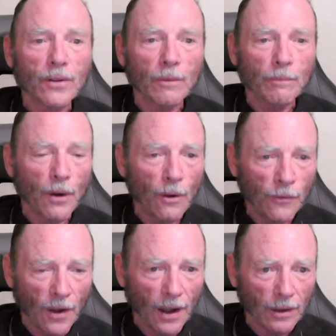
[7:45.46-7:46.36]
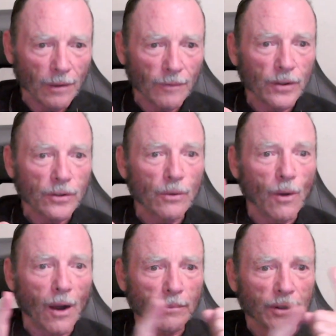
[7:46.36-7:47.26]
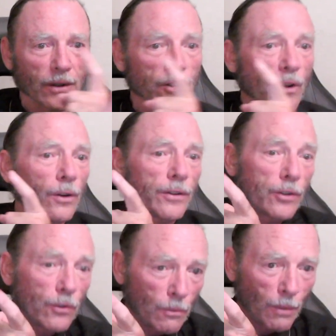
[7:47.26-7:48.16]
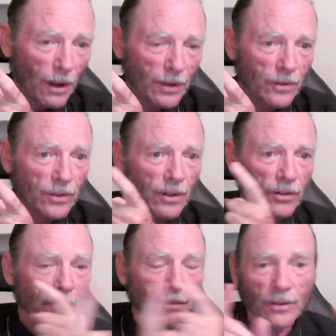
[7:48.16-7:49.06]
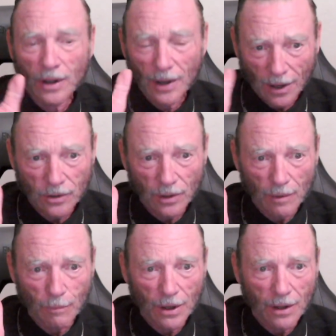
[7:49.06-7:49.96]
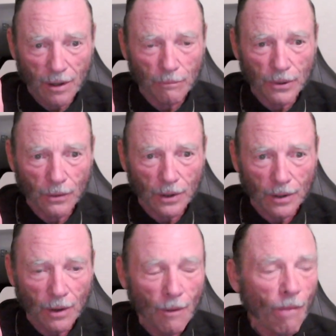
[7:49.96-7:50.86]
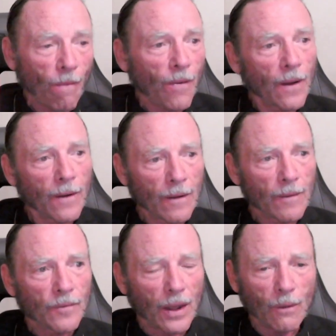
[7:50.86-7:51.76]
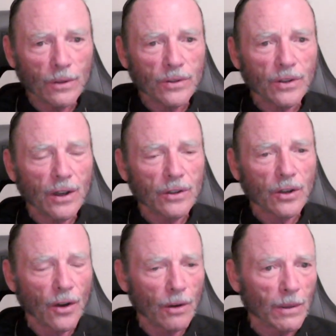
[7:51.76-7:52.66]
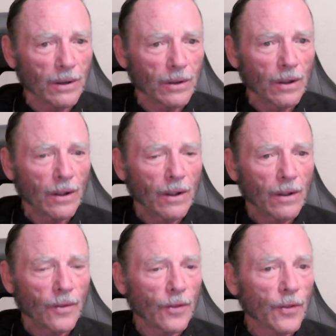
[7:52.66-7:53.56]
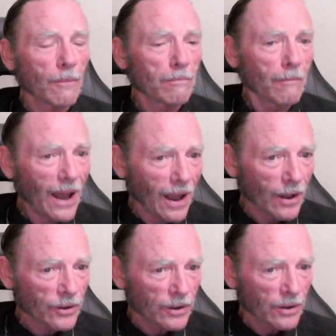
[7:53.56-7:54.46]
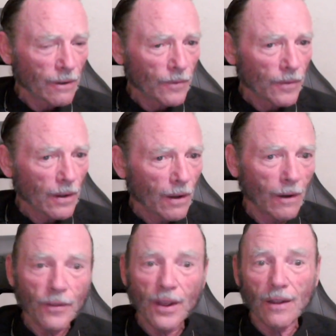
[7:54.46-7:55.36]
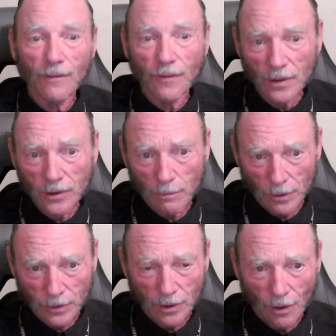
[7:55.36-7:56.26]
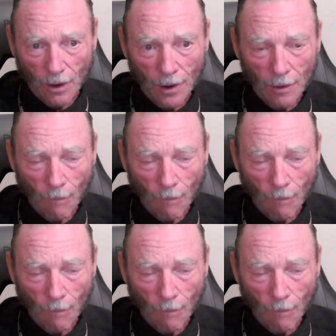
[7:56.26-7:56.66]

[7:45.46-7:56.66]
profile of the two objects, called a two-body system, this can actually be computed. It was determined that the mass of the invisible star